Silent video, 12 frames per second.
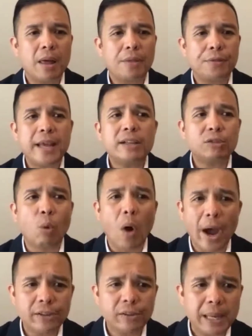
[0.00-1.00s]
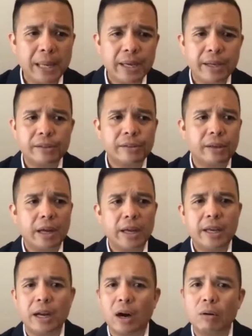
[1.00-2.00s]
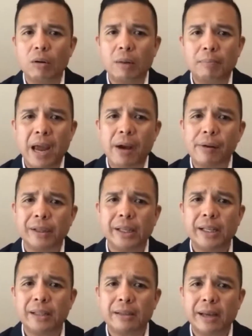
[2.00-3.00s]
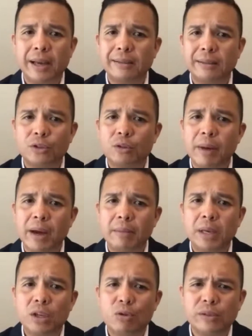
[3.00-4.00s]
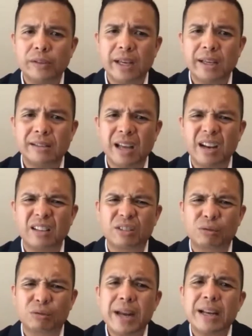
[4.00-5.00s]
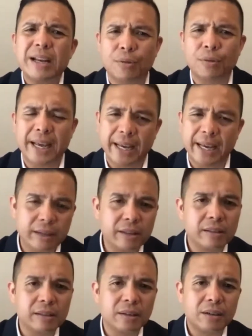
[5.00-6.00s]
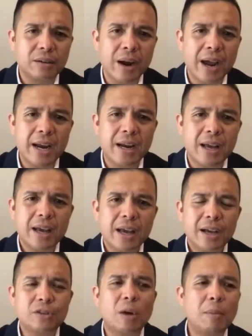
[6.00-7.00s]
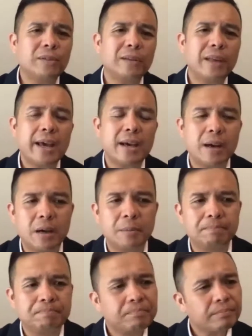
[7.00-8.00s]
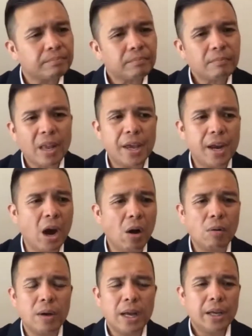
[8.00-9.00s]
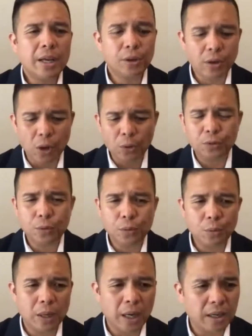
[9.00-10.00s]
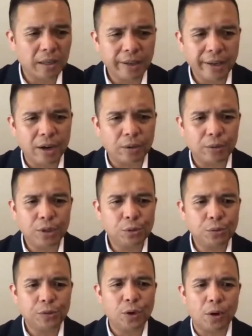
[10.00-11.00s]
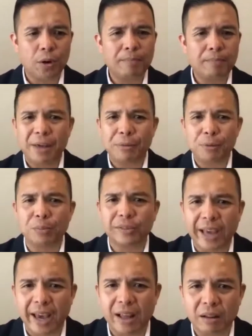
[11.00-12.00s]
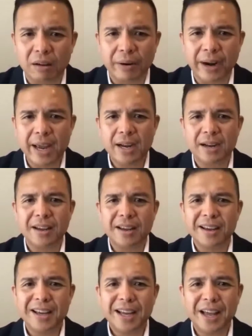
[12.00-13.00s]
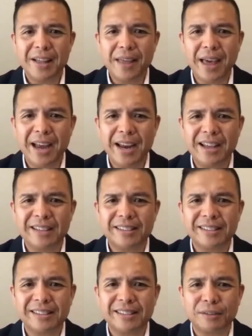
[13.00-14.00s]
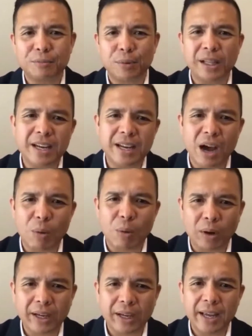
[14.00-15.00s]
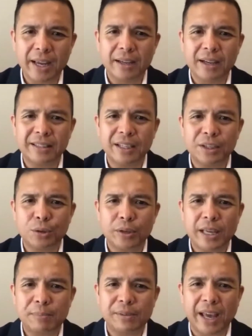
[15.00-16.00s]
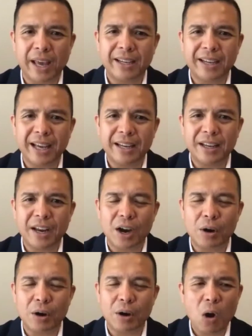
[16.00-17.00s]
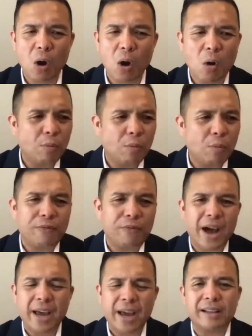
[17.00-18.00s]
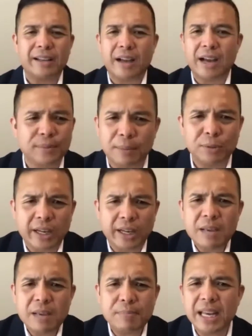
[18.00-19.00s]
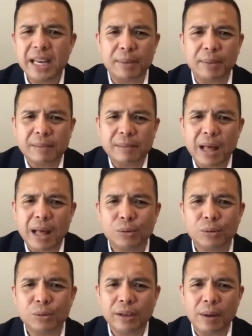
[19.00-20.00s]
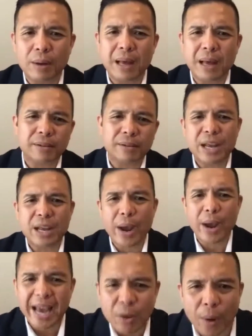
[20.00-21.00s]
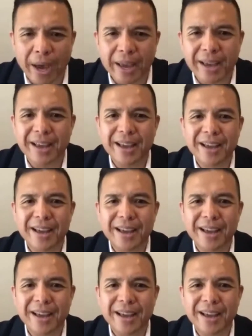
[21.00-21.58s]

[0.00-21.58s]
Think twice because apparently the test that you might be using is not as great as you think it is, right? It's almost like you go to use your bathroom scale, right? And then it's really not working, and then you keep saying that oh fine, I'm just gonna keep eating because I'm not gaining weight anyway.